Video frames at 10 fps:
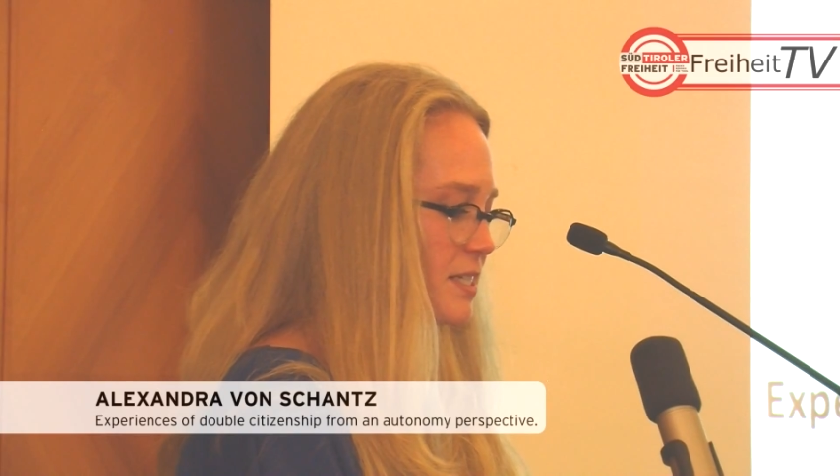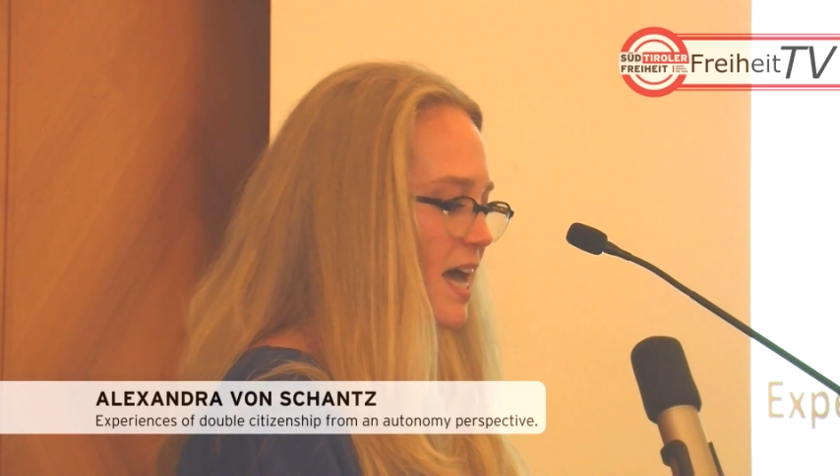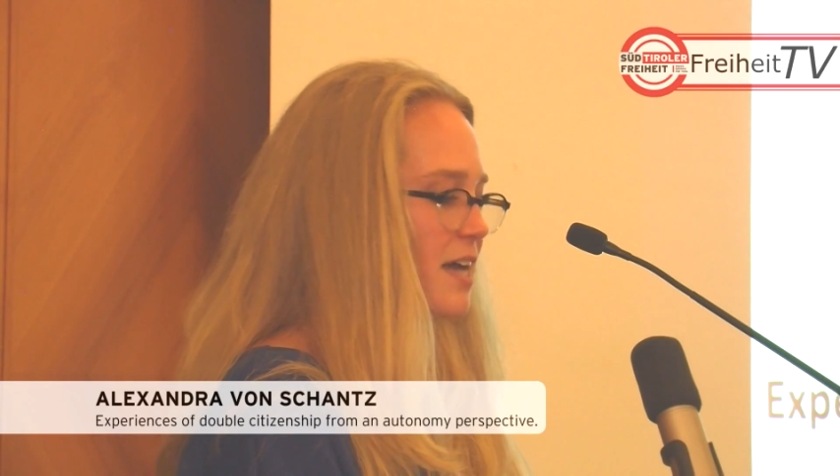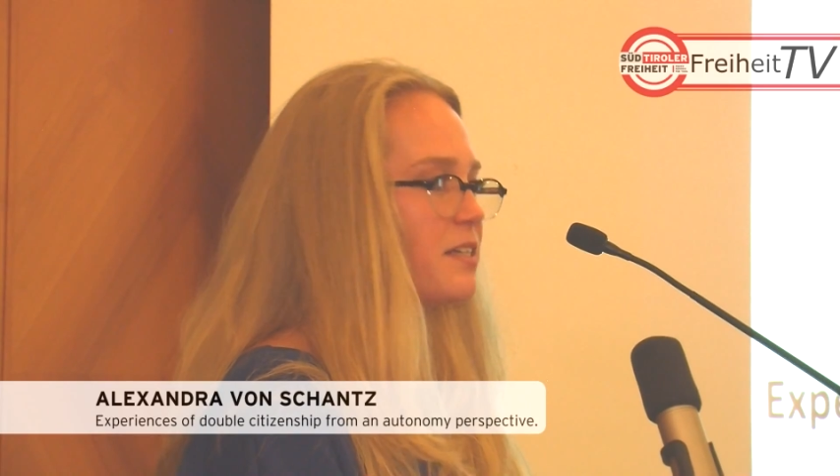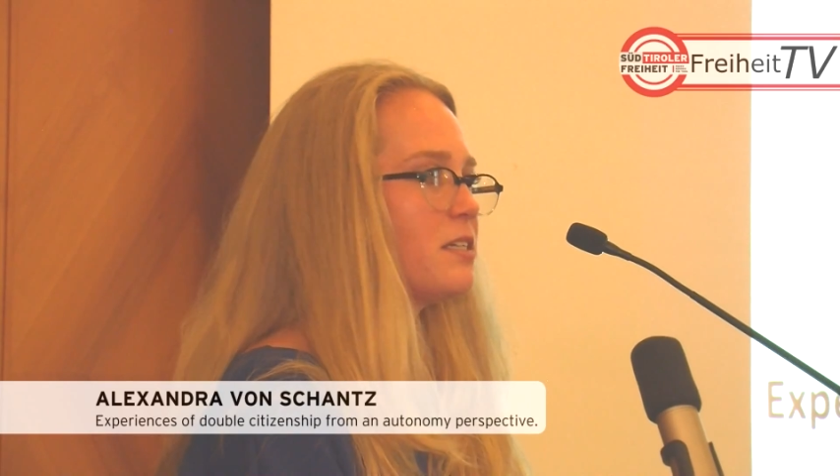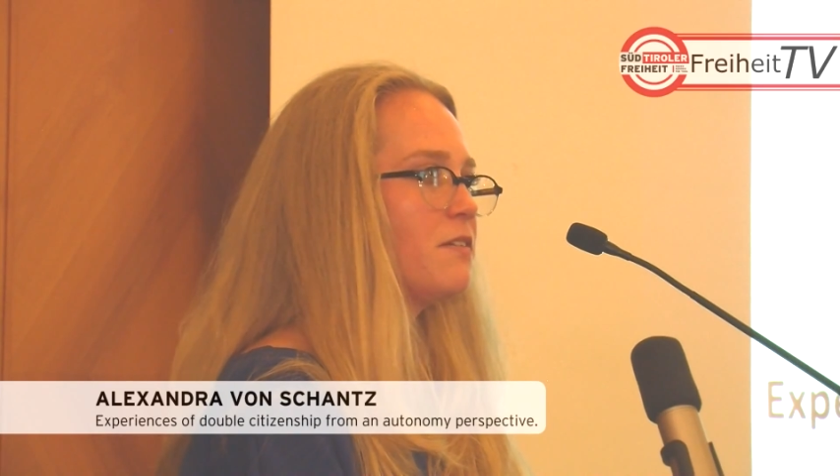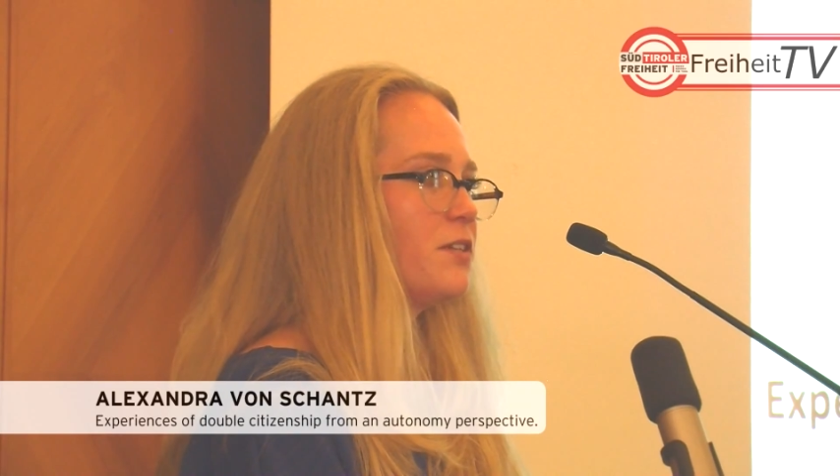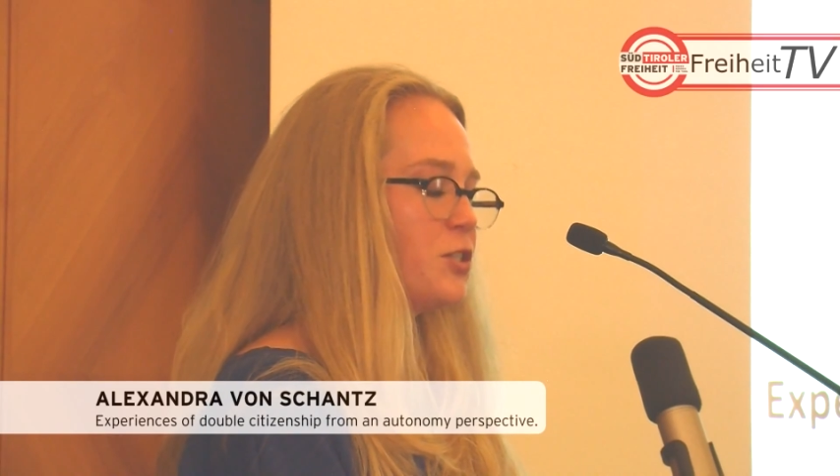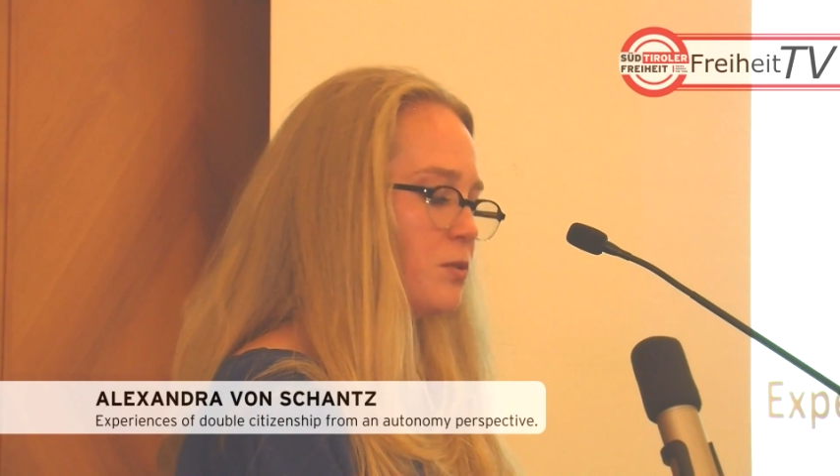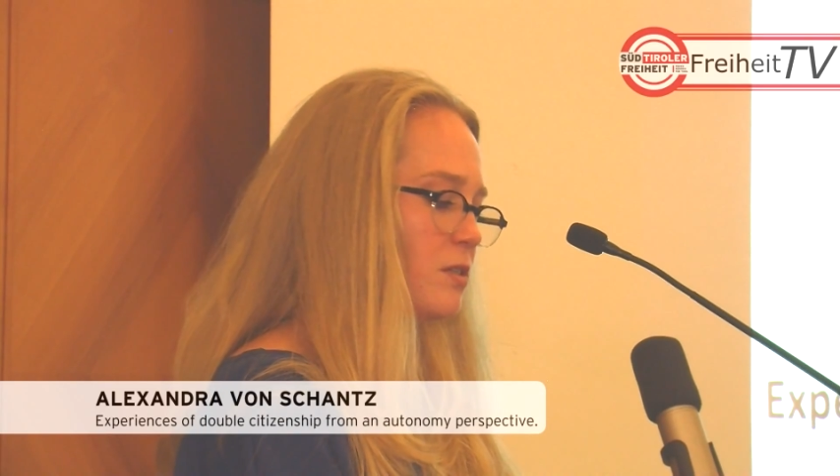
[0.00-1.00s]
and
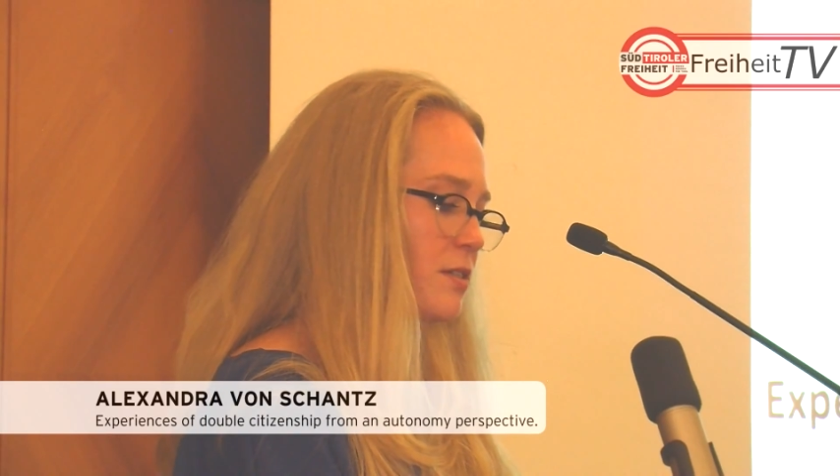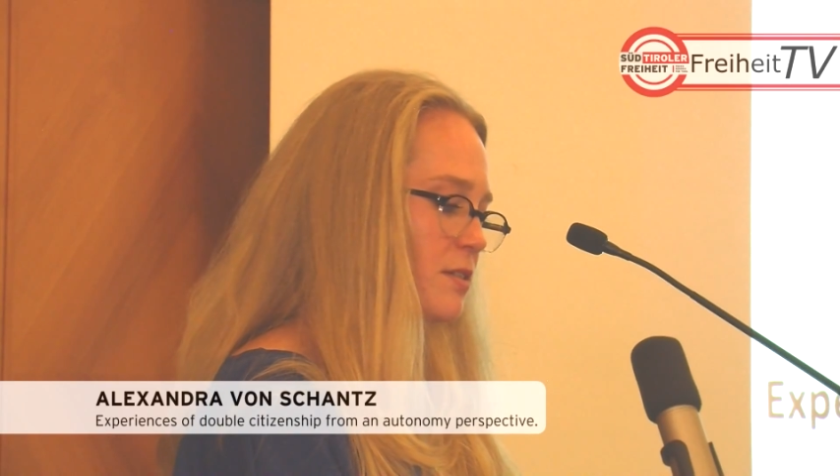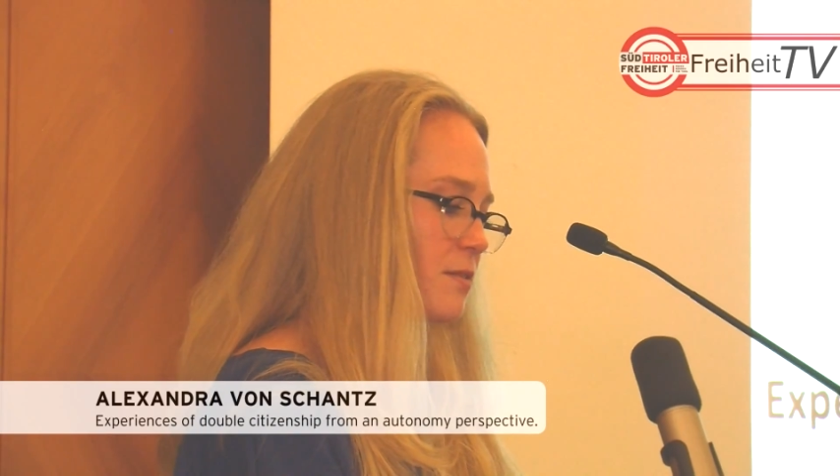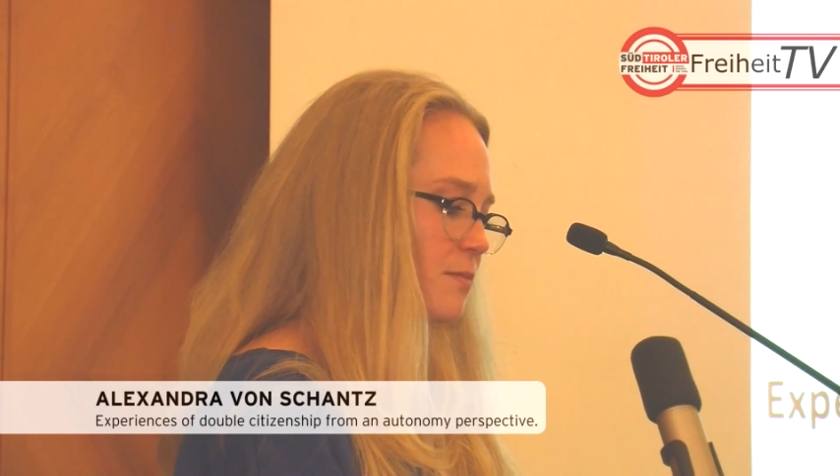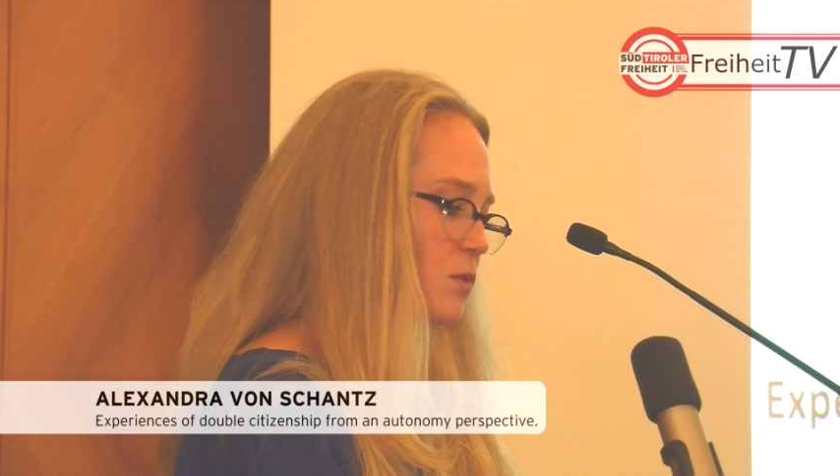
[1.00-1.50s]
individuals